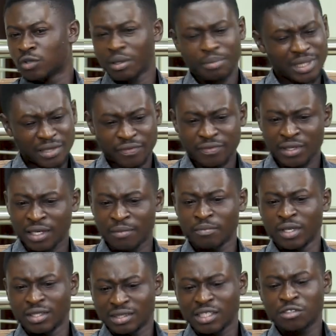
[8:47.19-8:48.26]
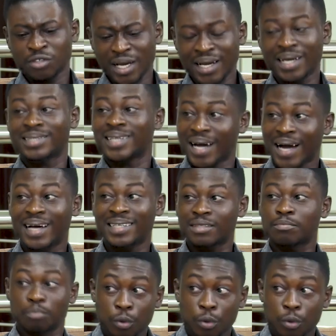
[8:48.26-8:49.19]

So I believe the the strike has had